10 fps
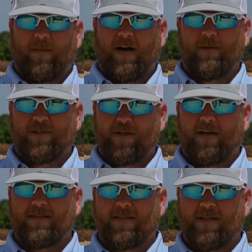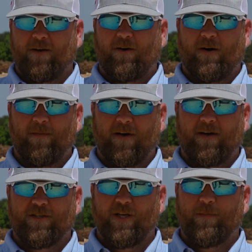My name is Justin Stiehl. I'm
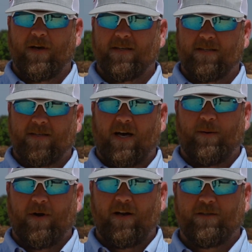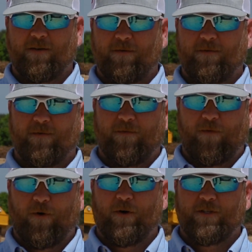the GPS design manager
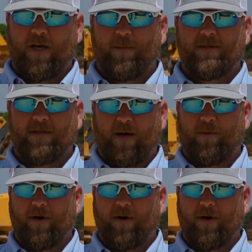for Champion Site